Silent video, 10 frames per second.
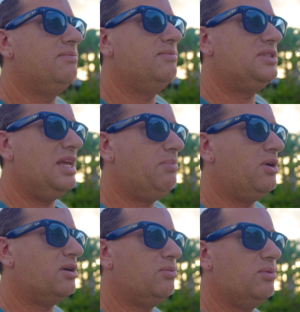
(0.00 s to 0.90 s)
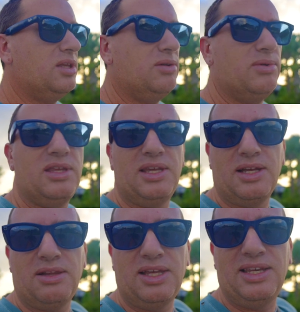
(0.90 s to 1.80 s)
state park really
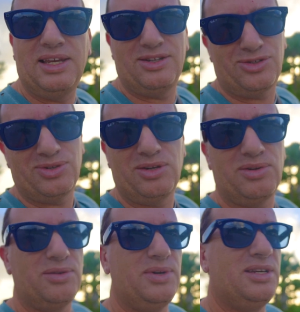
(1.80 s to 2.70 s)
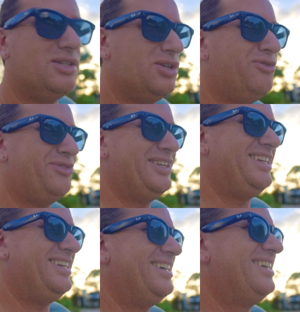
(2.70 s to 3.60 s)
clean, and it's really windy. So hopefully
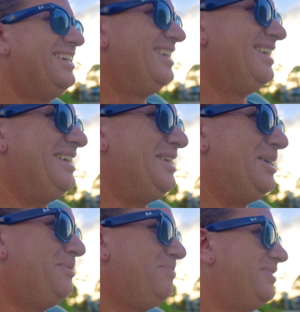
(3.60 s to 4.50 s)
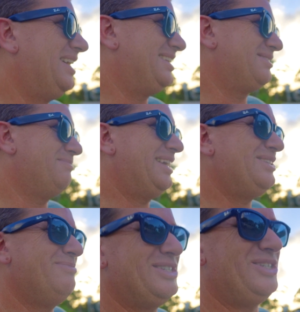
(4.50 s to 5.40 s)
that doesn't make
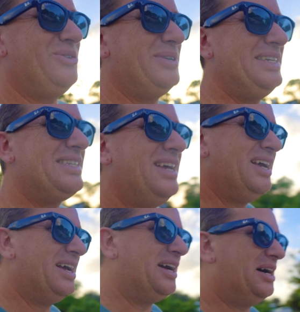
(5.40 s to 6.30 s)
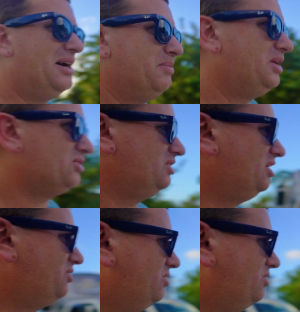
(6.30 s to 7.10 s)
too much noise. Here's another